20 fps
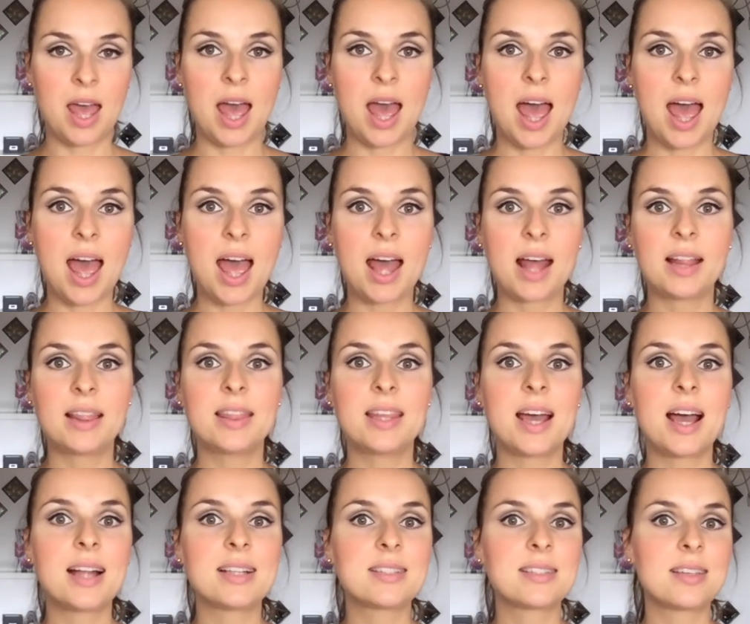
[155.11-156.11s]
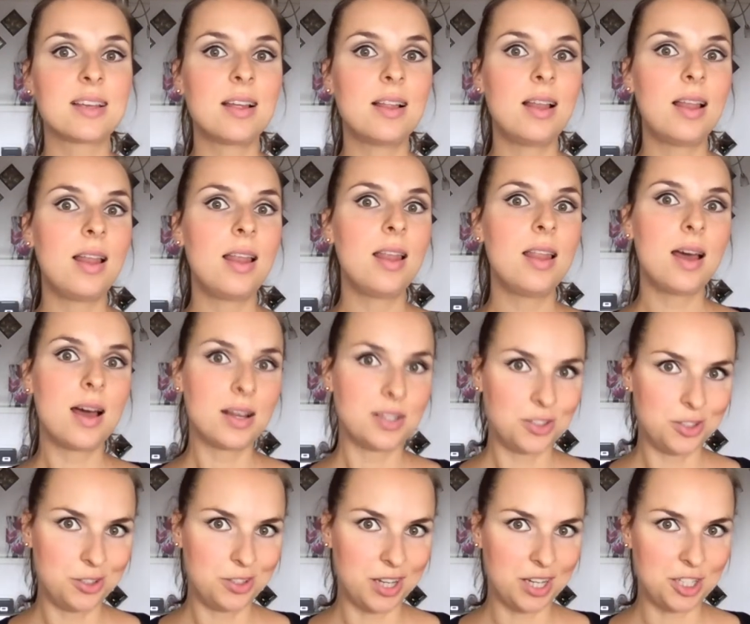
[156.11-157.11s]
And that's a lot to
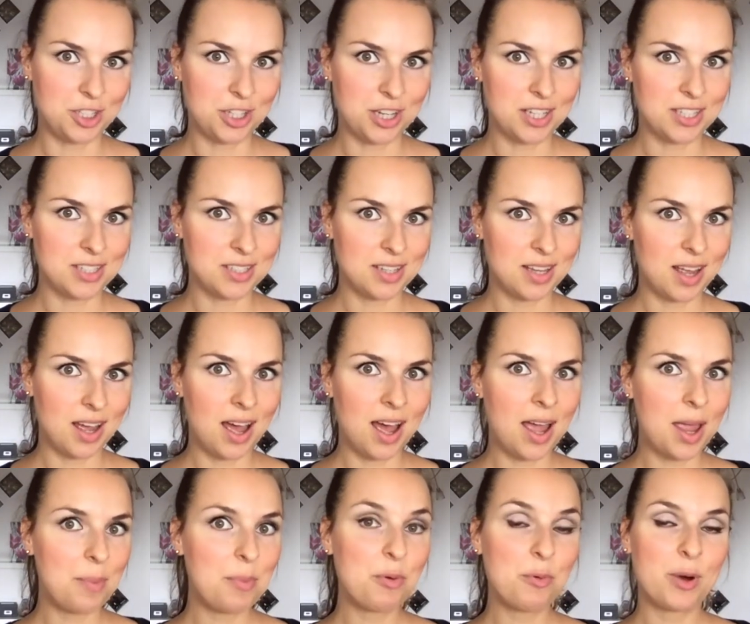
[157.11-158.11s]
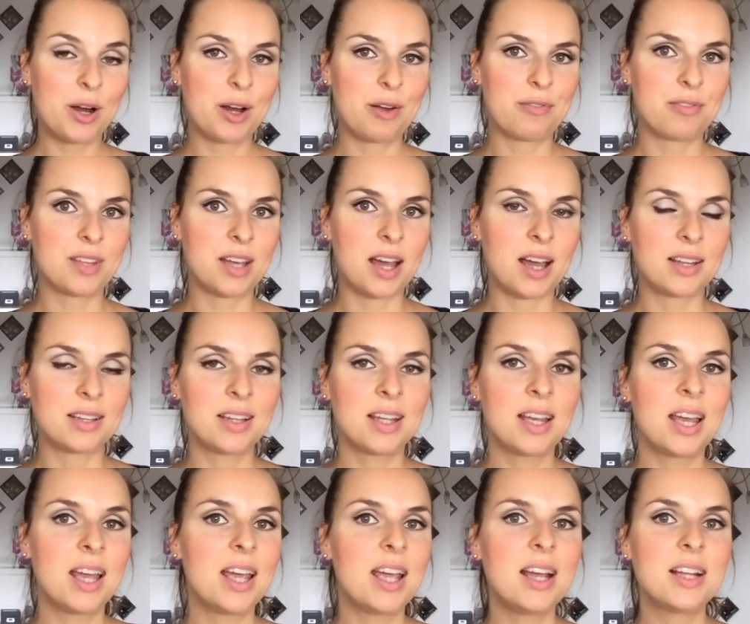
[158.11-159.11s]
digest. I am aware of that.
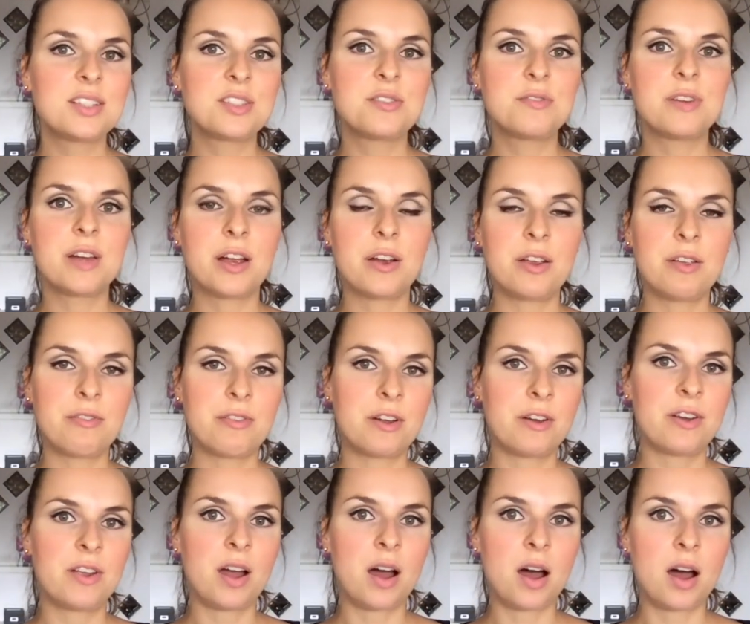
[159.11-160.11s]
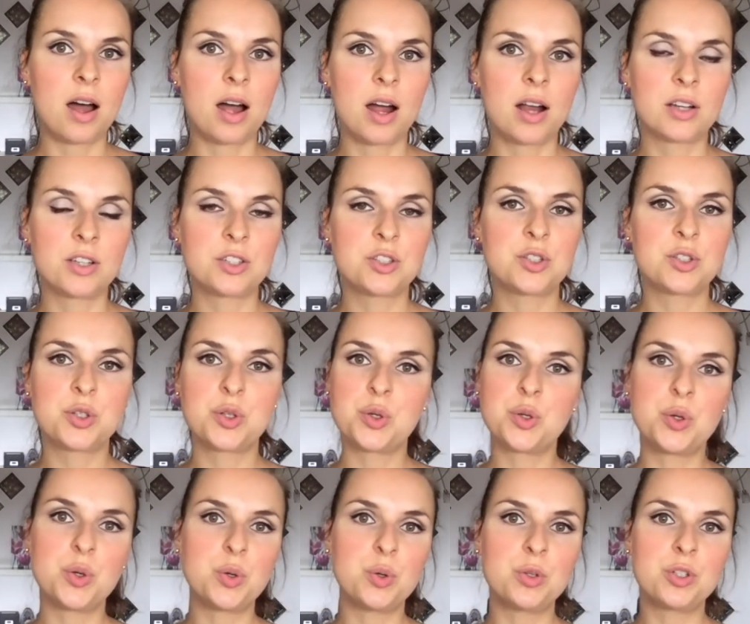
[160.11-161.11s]
It's very hard
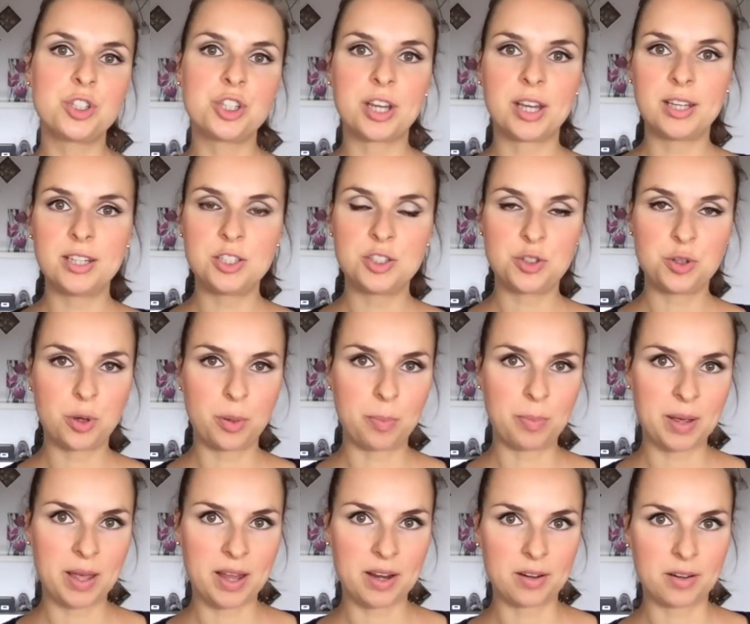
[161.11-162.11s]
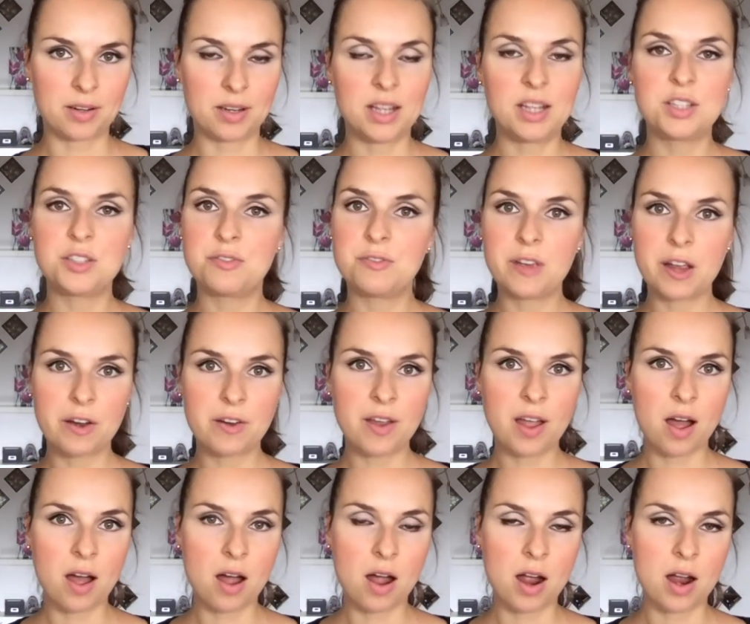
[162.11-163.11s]
to change your pattern. It's very
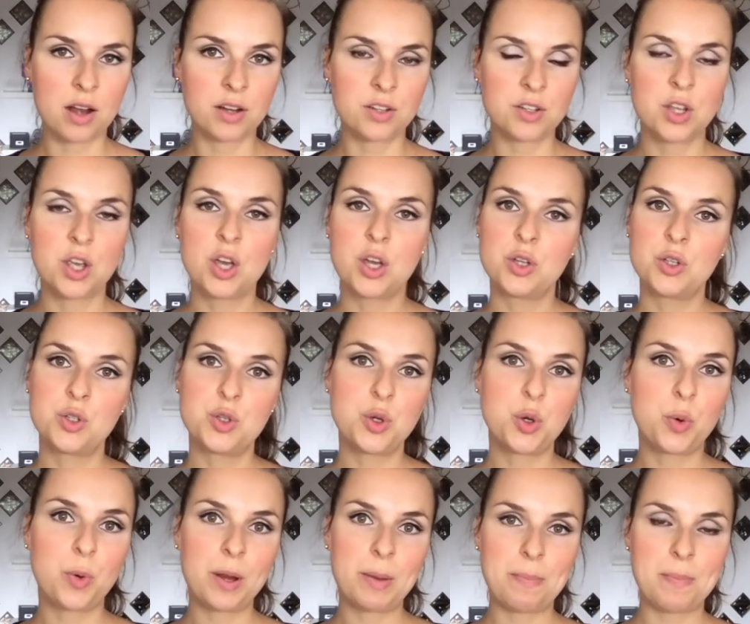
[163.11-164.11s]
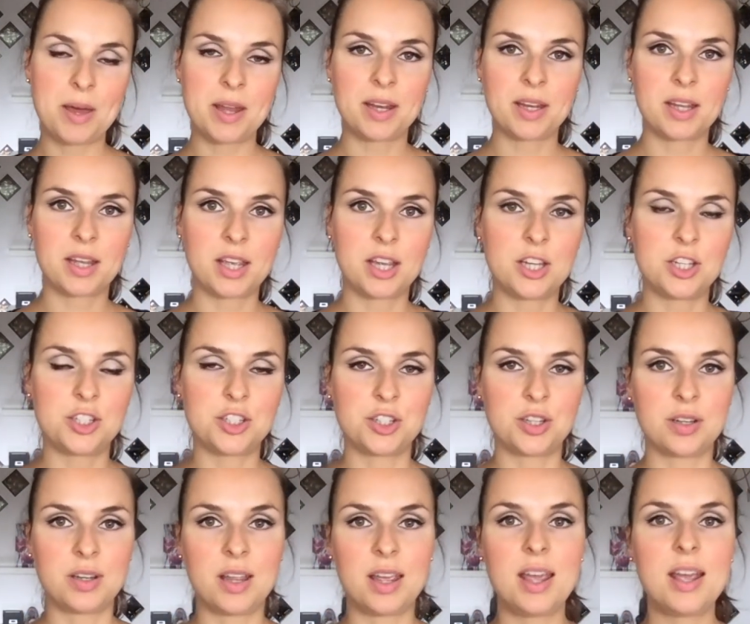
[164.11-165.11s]
hard to quit
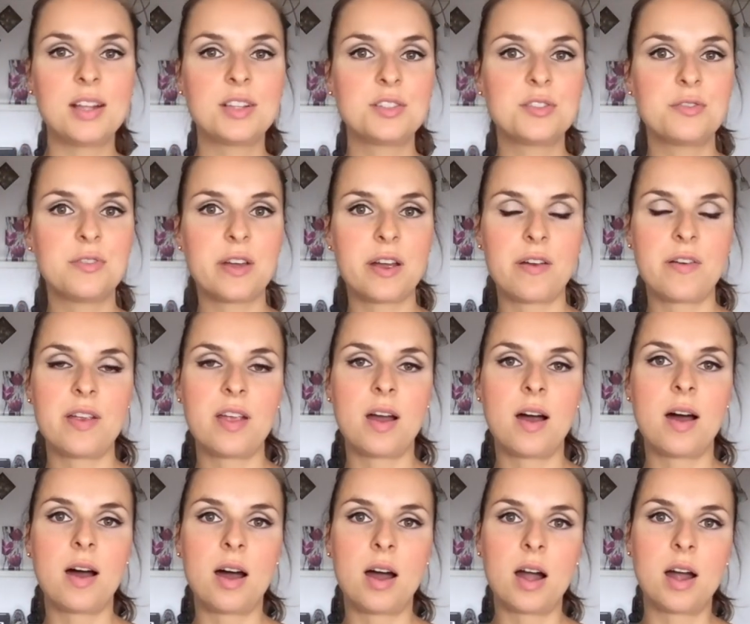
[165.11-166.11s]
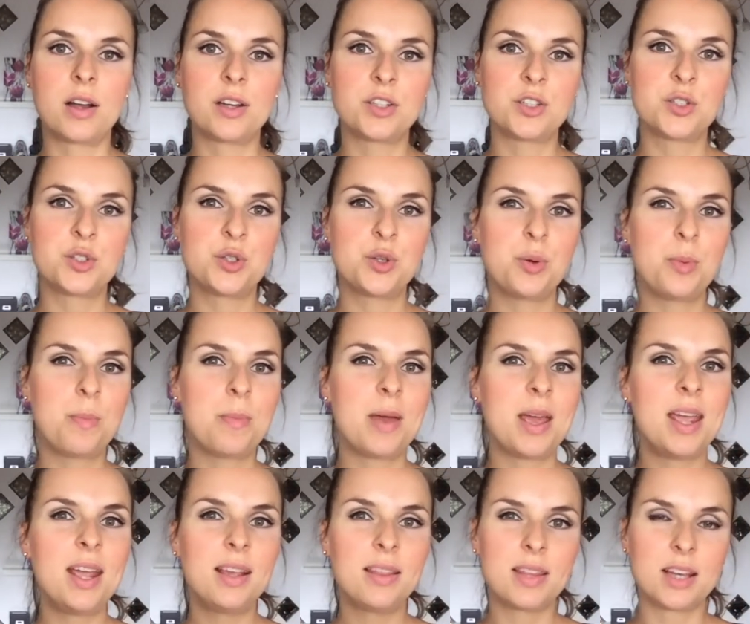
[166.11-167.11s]
medication. It's very hard to
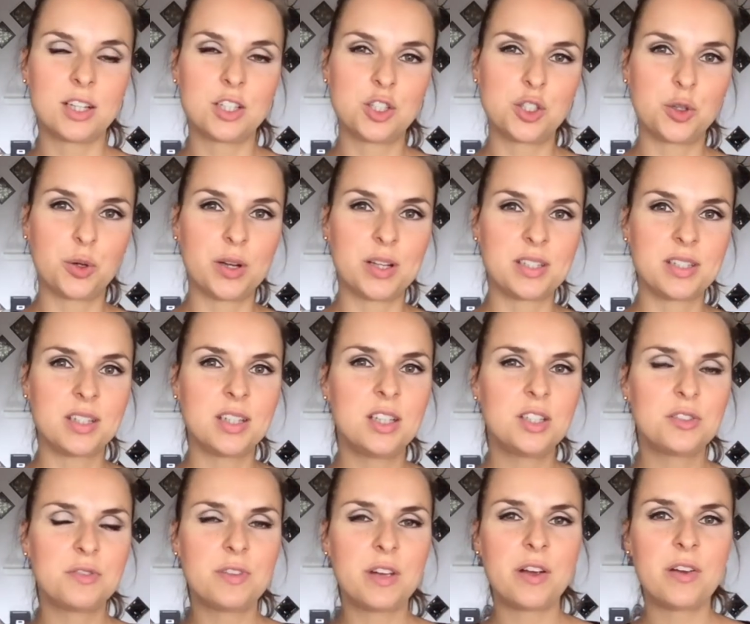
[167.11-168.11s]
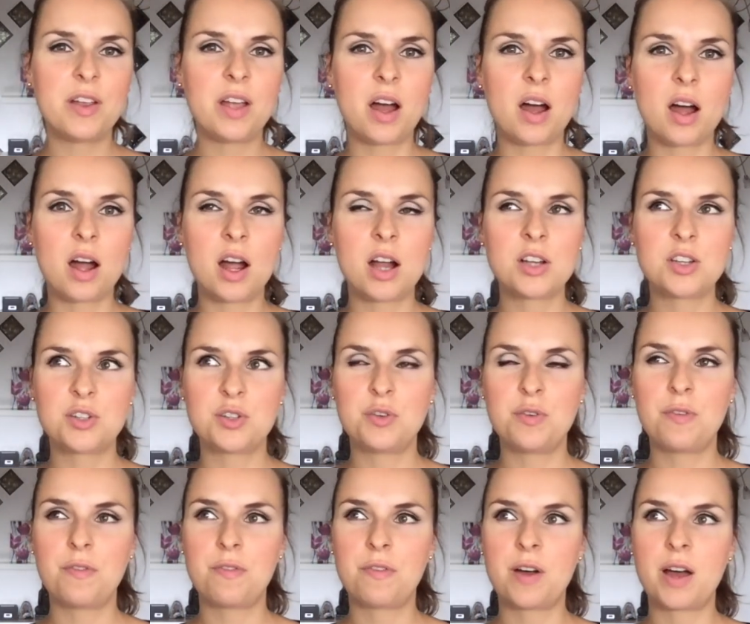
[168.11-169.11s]
make that choice, and it's very hard to
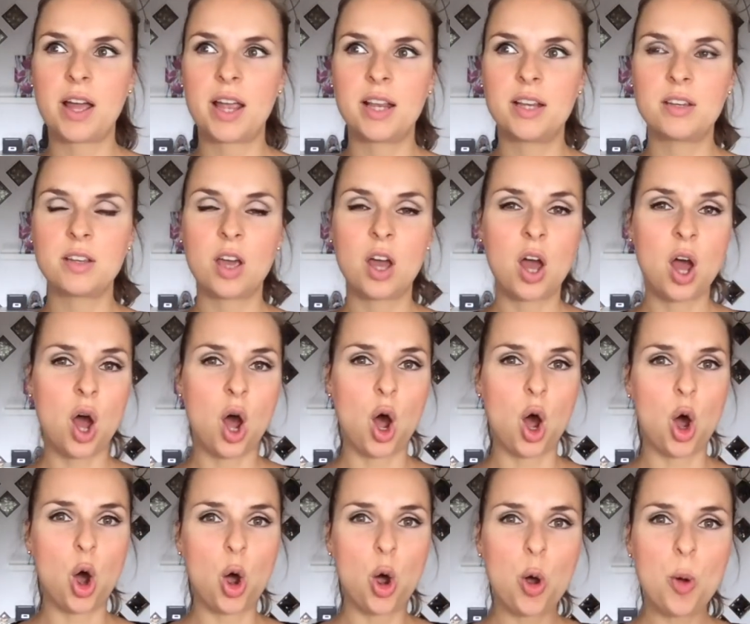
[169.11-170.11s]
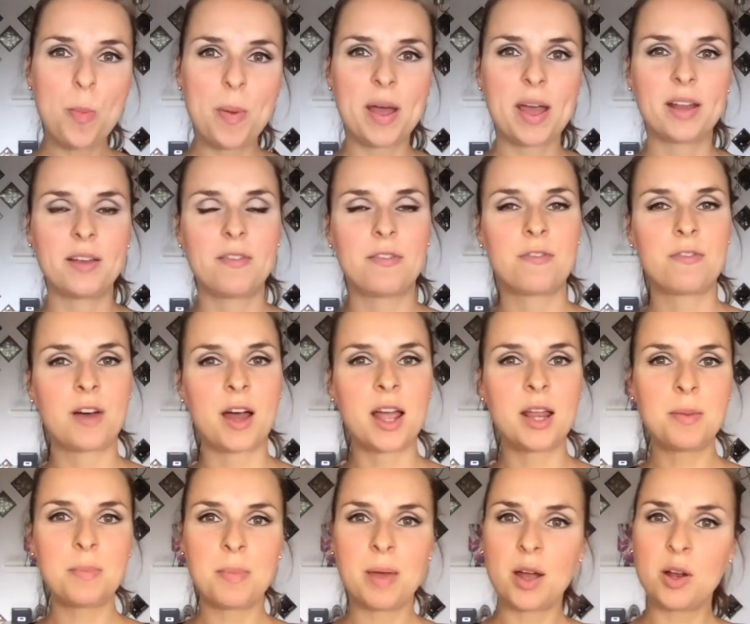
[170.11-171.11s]
find hope and
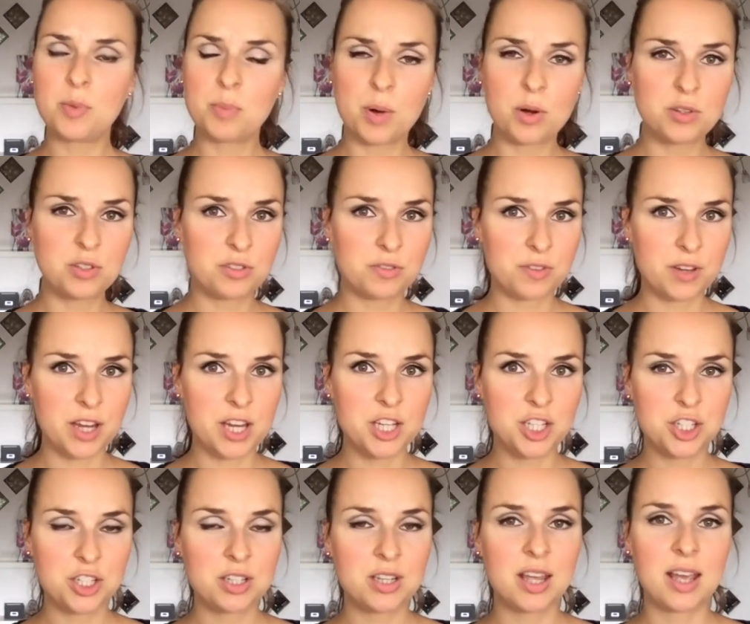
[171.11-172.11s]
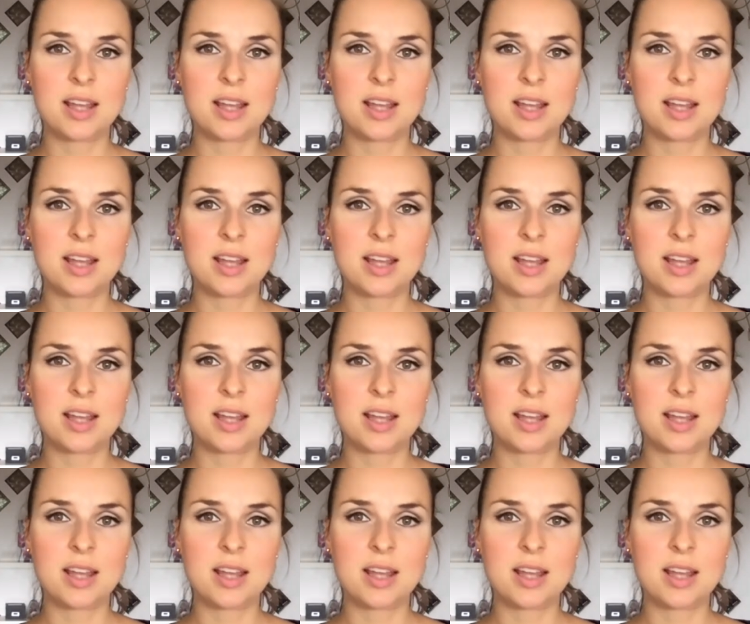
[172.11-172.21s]
find motivation